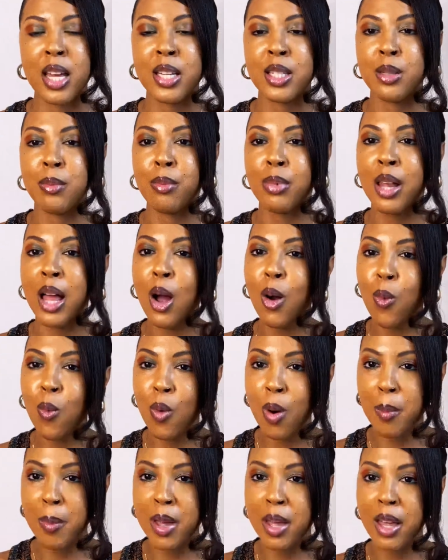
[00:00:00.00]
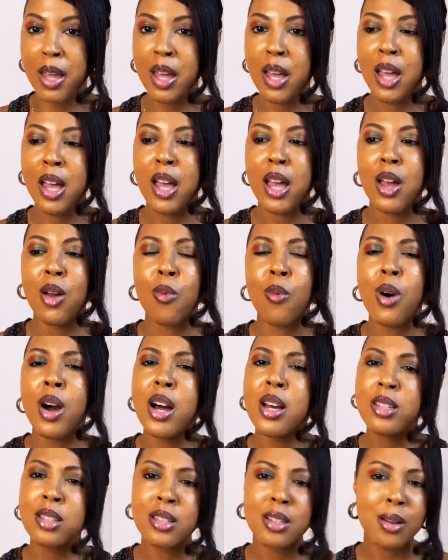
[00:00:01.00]
as a Black woman. And why
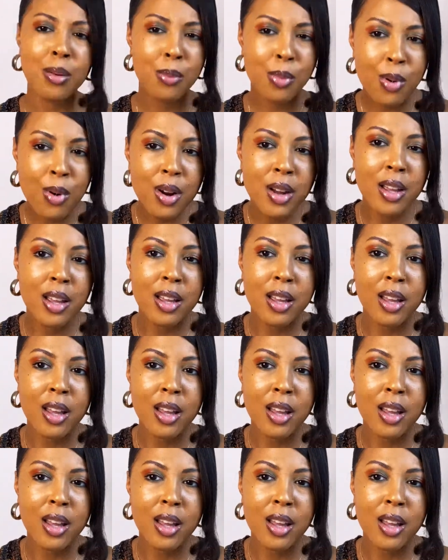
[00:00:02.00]
is it important?